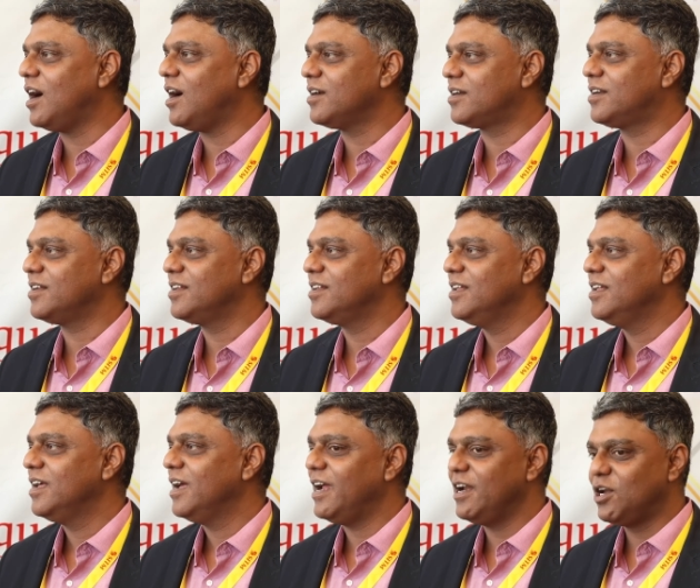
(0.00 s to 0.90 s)
heart
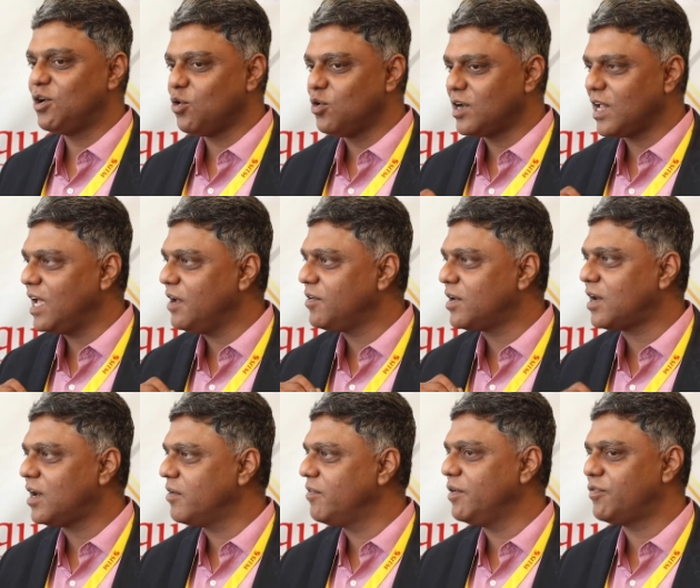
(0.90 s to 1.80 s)
and don't ever
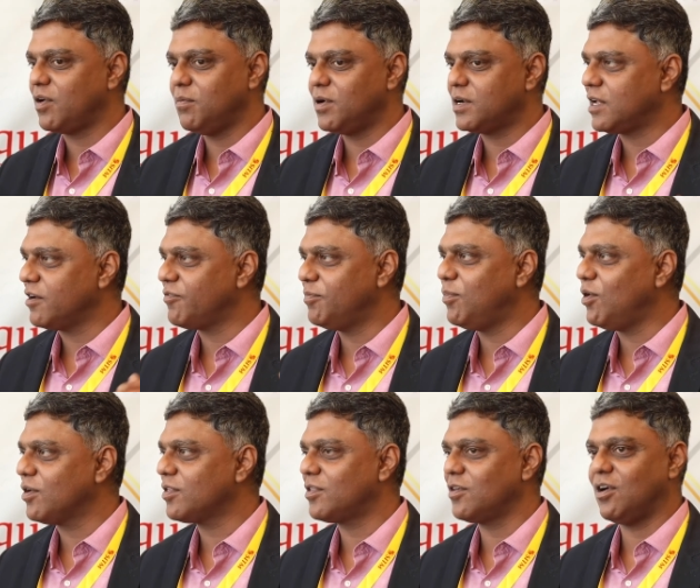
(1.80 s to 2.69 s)
run away from a tough
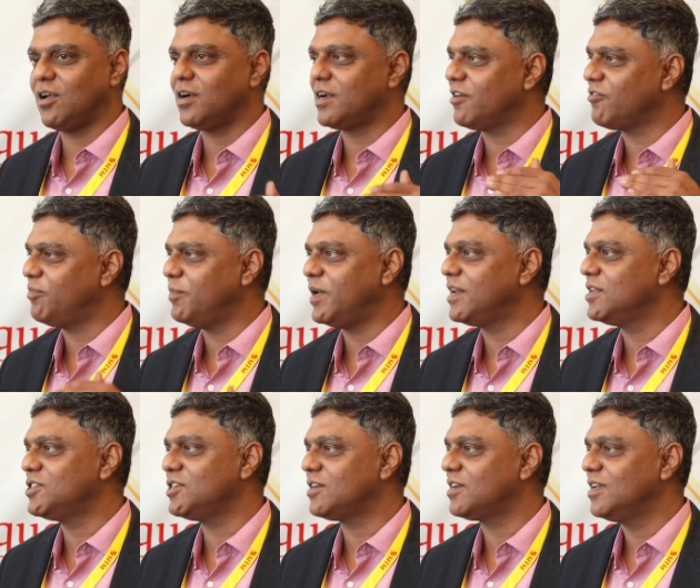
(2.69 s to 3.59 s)
boss or a tough
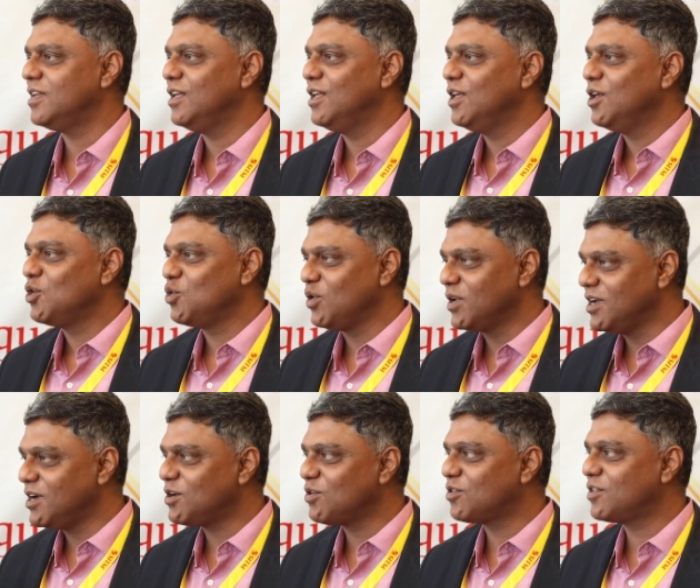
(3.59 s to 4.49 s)
manager. You are
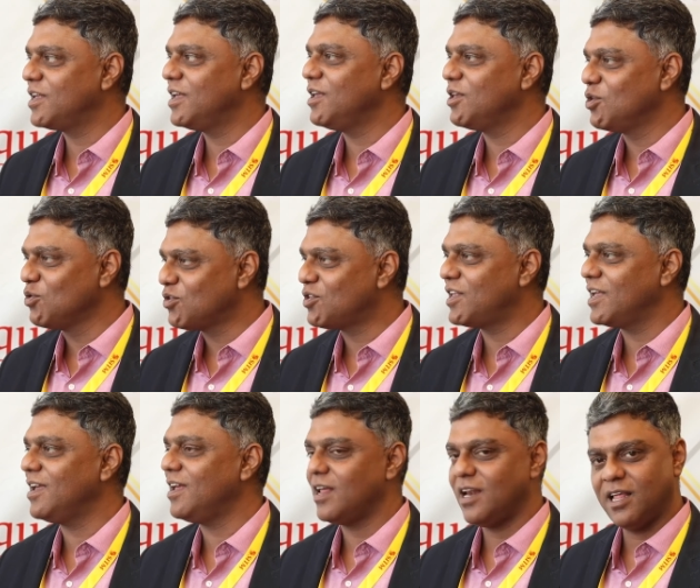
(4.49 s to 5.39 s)
here to stay, you
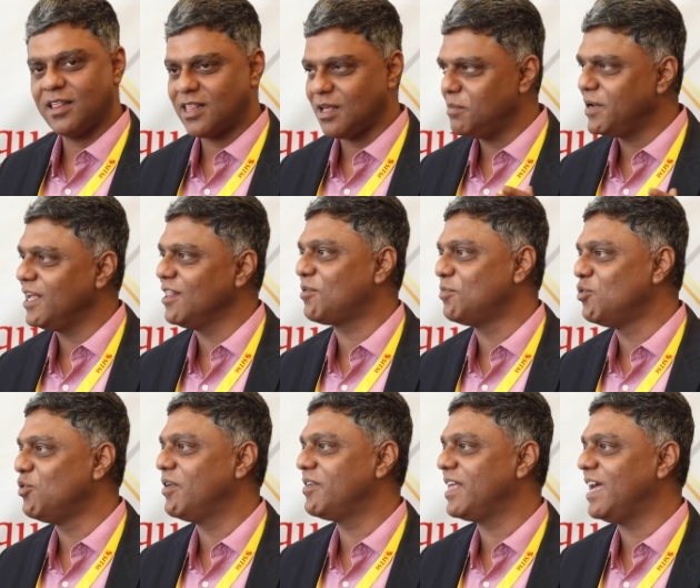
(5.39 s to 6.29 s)
stay. Let somebody else
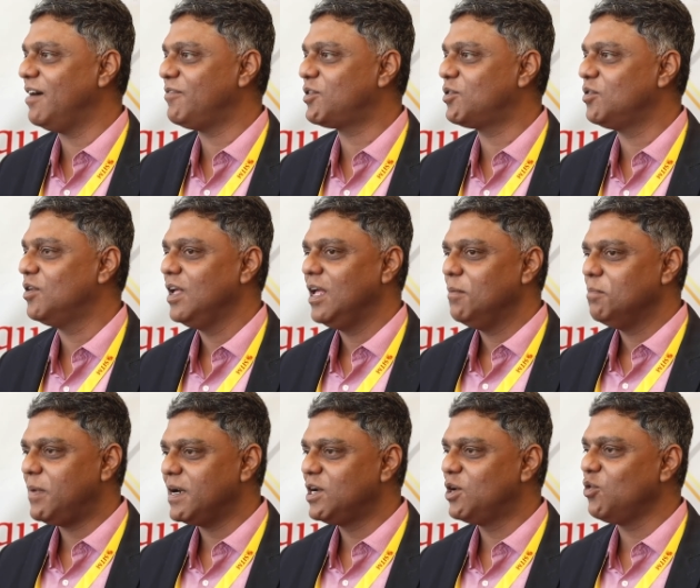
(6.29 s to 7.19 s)
move away if they have to.
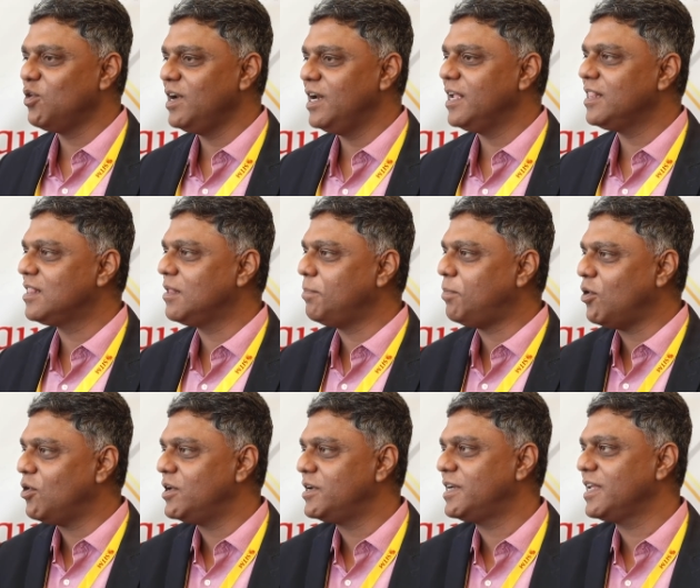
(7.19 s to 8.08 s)
But don't let the
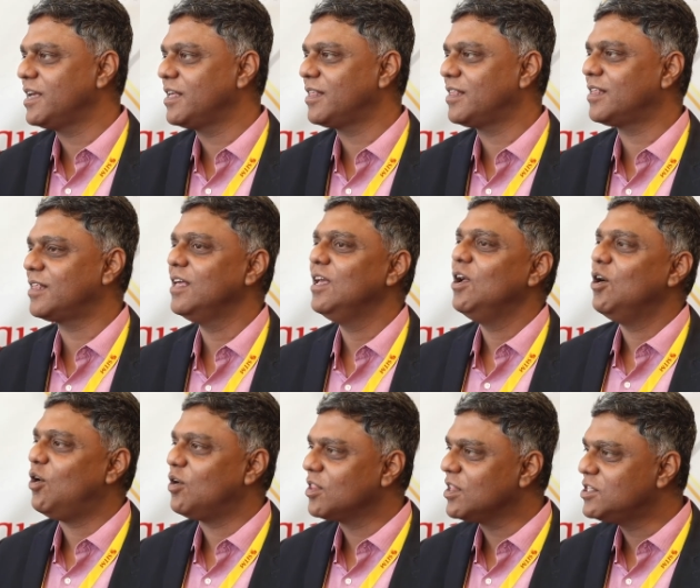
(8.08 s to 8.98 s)
politics
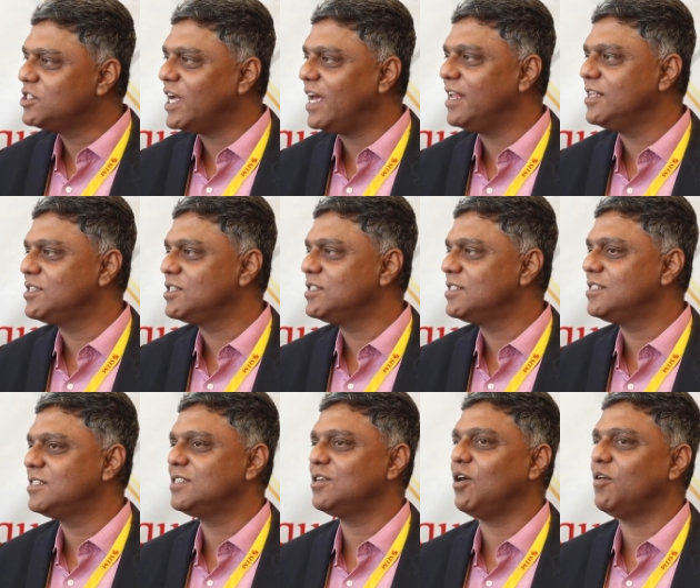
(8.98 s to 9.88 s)
or the
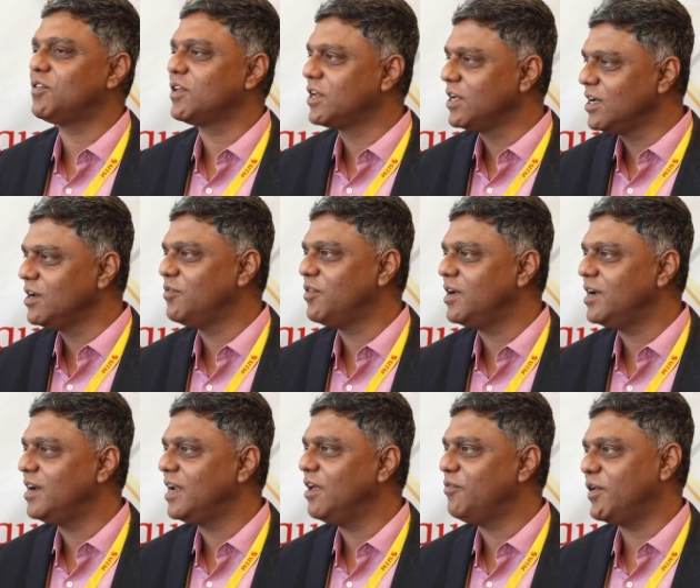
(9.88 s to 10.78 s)
challenges of the real
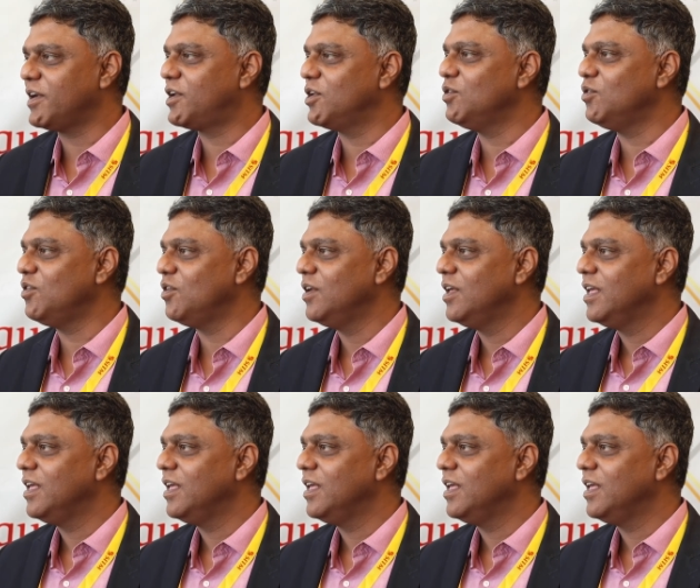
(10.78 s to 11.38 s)
world affect you.